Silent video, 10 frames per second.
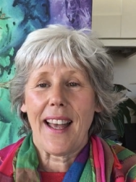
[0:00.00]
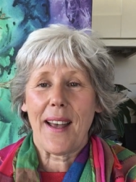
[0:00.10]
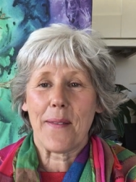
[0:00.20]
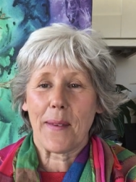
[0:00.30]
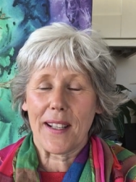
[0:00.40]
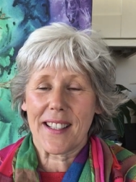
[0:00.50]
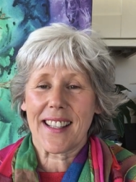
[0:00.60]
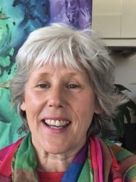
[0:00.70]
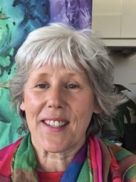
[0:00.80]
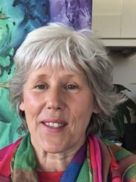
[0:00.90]
um, my
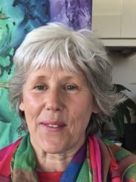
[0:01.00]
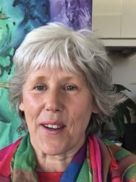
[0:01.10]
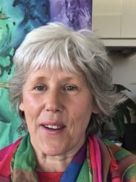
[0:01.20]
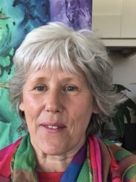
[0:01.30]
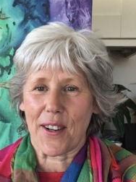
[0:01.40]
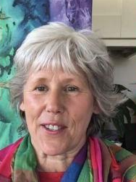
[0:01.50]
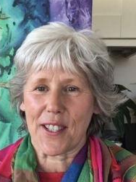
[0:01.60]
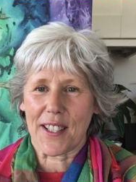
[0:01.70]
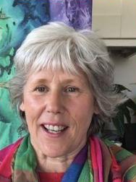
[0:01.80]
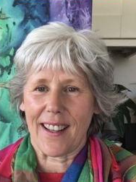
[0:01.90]
designs are very
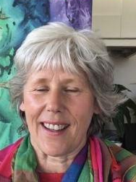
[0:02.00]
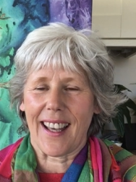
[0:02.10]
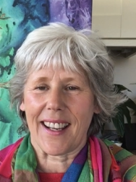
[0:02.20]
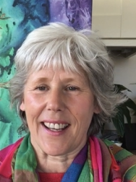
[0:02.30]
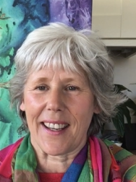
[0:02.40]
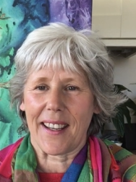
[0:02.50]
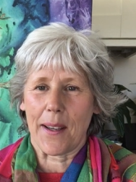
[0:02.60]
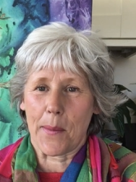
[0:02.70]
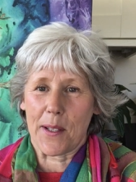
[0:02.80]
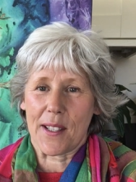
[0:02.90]
versatile, and I
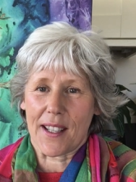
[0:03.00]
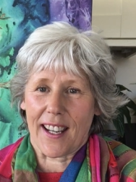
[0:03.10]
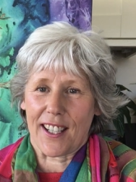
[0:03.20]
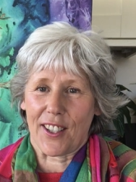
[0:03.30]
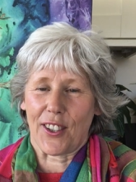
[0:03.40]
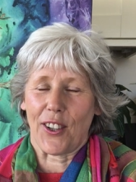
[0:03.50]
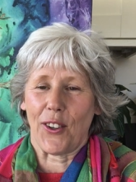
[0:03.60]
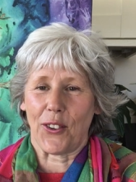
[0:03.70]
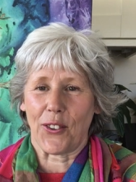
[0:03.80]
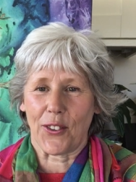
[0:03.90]
am a designer
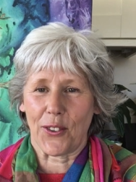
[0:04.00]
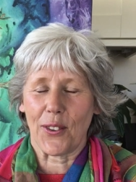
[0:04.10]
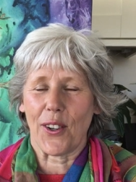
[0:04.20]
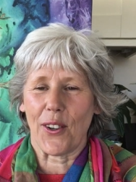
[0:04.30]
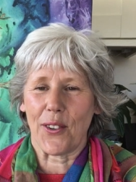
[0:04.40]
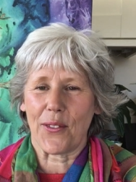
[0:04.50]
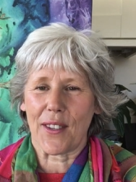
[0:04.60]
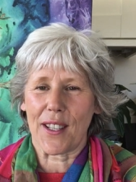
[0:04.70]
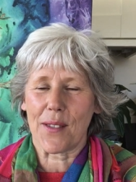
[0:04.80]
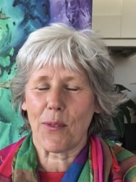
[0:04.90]
also of
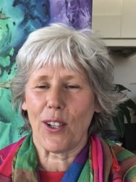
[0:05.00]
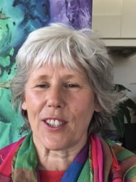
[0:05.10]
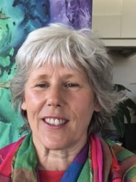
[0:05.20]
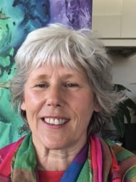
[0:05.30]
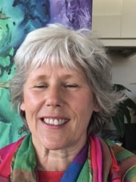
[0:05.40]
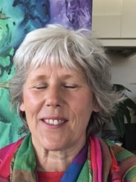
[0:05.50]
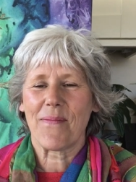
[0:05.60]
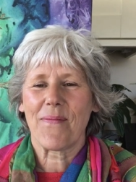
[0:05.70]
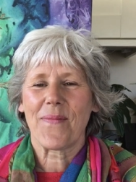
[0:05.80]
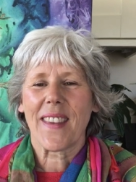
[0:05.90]
these products.
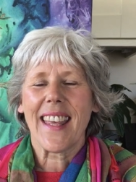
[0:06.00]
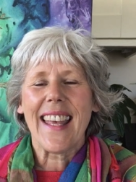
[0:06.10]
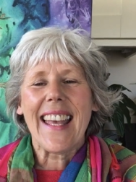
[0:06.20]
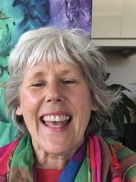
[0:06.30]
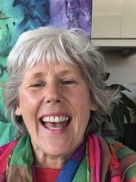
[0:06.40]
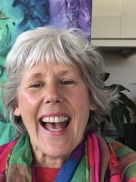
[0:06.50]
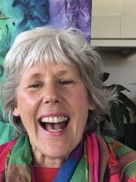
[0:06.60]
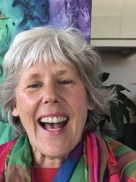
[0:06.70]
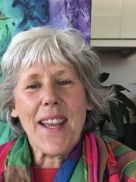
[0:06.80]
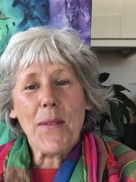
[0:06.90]

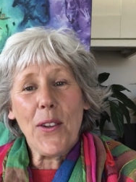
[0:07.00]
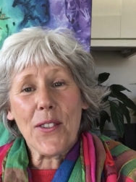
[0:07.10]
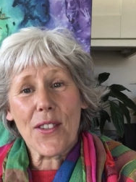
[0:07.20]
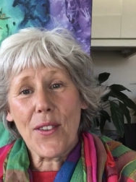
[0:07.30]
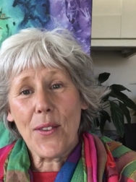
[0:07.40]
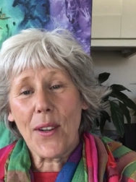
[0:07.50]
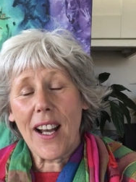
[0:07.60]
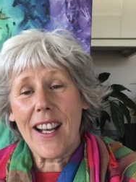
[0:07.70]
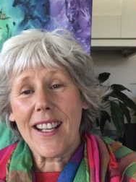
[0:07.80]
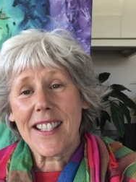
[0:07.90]
I'm also
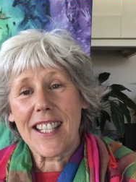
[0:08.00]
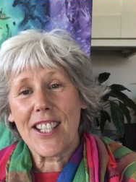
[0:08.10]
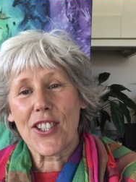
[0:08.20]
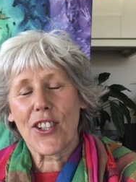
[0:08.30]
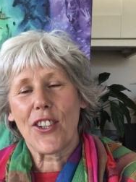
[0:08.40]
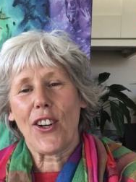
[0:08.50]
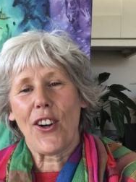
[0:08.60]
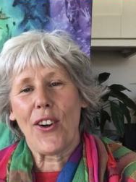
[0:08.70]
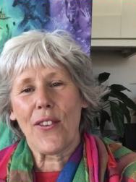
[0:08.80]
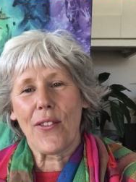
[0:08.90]
a teacher
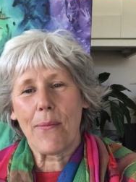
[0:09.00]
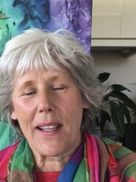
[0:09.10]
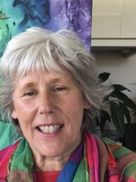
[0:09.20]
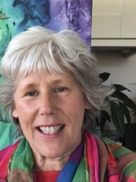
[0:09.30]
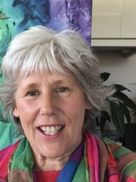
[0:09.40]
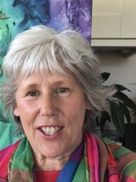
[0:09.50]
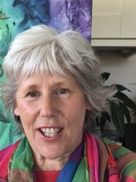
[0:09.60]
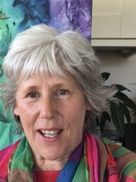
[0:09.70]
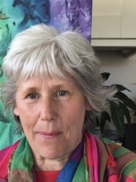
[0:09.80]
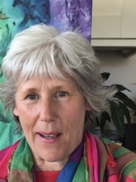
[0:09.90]
of meditation
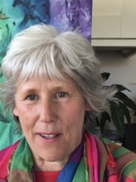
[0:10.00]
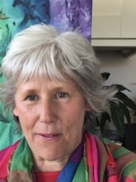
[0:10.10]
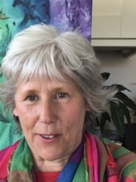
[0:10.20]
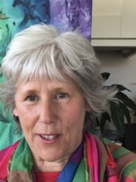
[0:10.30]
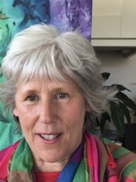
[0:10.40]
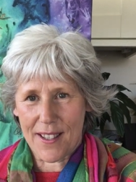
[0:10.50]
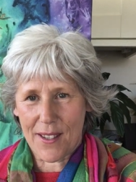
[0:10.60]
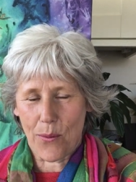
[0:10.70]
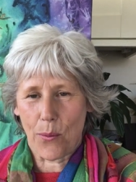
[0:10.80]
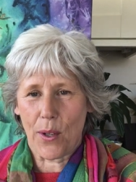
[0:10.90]
and mindfulness,
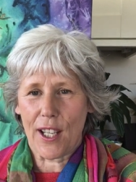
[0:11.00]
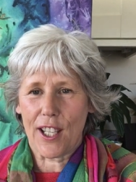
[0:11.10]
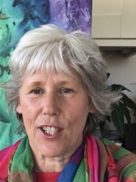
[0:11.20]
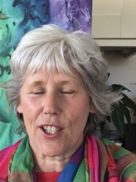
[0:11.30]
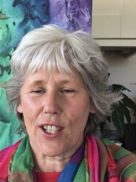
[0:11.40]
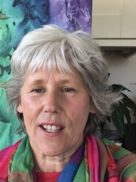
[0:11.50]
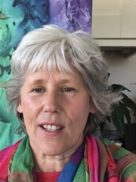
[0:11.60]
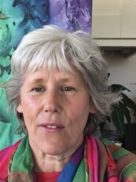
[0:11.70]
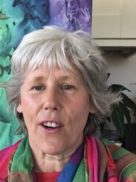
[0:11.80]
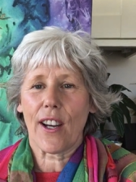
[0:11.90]
which is
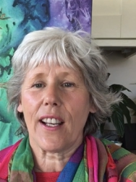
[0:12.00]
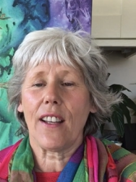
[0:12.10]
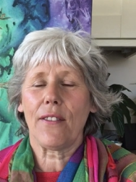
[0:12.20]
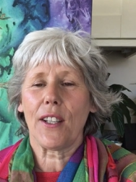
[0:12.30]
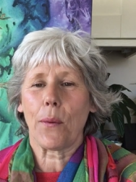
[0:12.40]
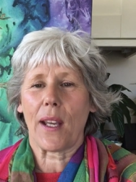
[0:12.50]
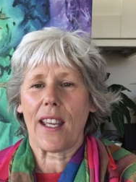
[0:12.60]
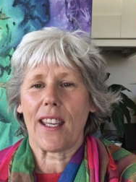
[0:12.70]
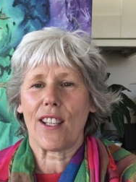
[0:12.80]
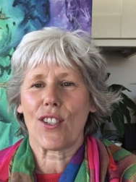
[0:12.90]
a very lovely
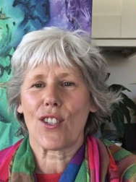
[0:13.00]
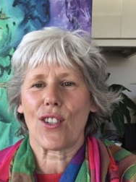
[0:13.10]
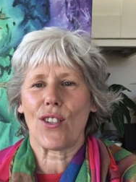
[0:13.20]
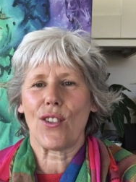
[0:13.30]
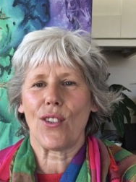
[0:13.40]
way to